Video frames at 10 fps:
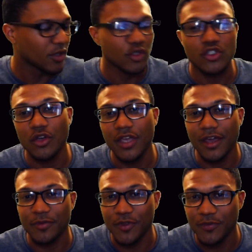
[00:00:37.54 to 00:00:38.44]
So,
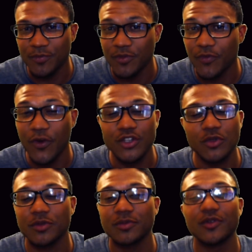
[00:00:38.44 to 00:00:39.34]
yeah, the first
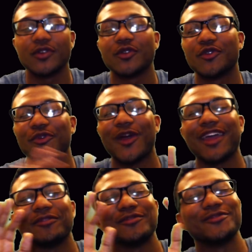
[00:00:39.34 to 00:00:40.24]
one,
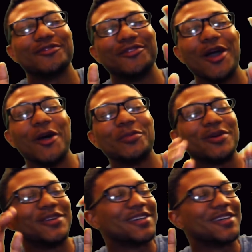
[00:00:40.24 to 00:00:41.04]
great. Dope.